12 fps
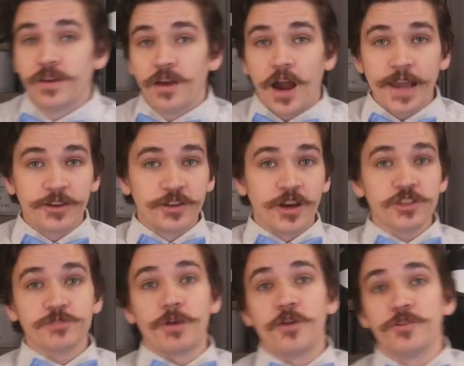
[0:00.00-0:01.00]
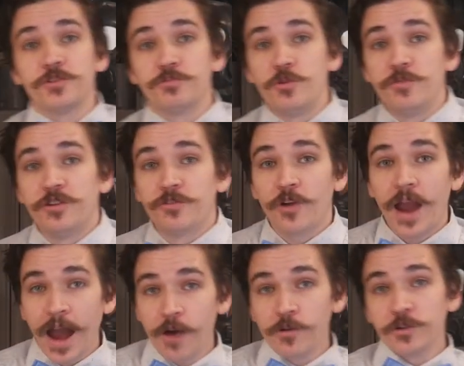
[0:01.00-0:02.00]
I could gush about this movie for
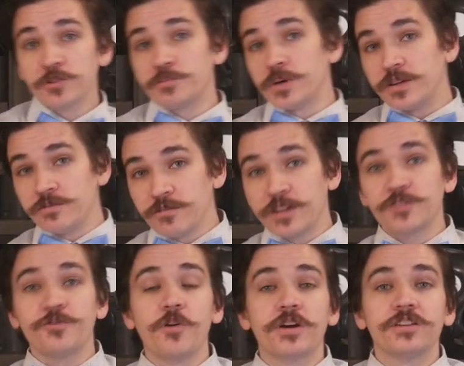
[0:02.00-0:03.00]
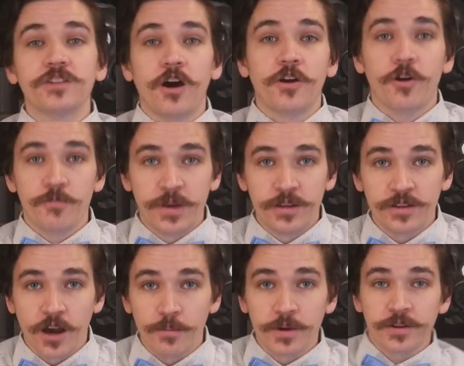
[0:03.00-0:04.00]
hours, but let's focus on our main
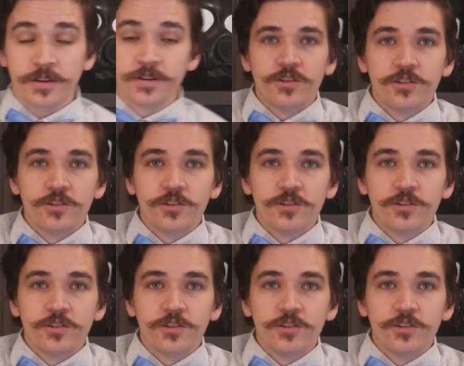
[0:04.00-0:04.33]
topic.